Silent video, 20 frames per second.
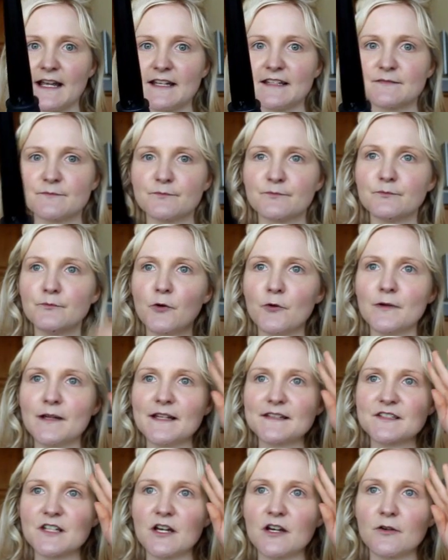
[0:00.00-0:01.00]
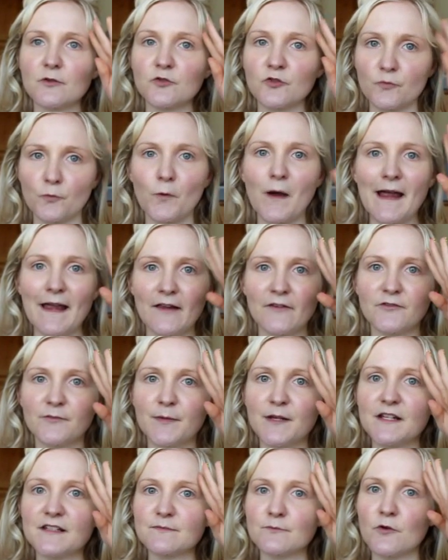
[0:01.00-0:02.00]
it's more or less curled waved,
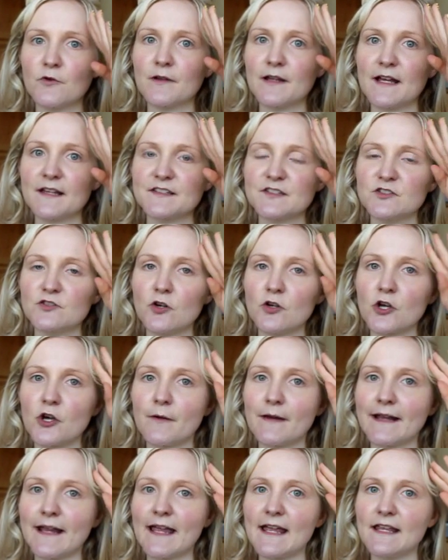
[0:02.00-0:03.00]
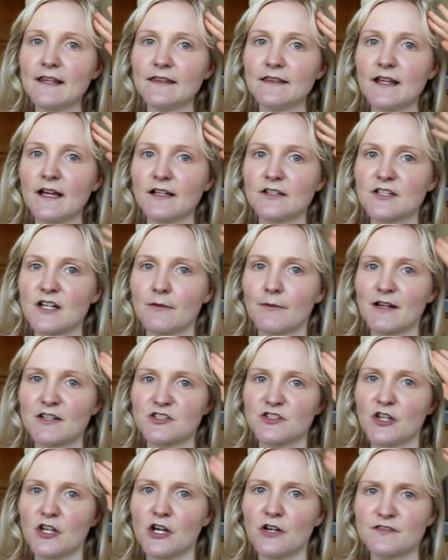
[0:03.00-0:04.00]
but it's more or less not going in that
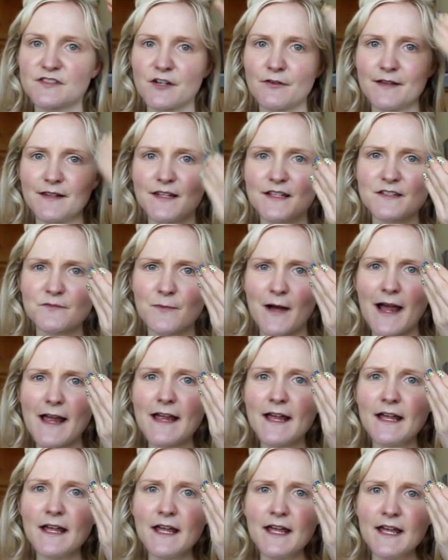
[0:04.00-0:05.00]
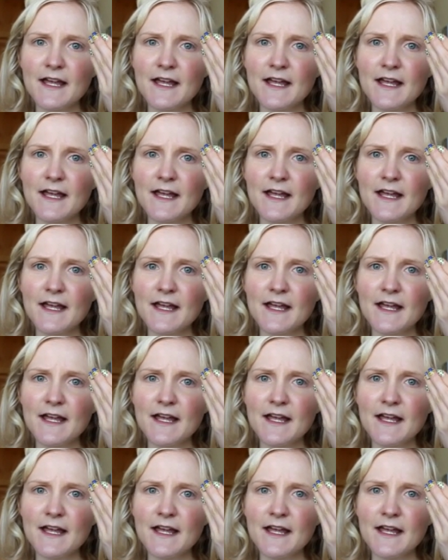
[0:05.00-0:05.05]
direction, the curl's going this way,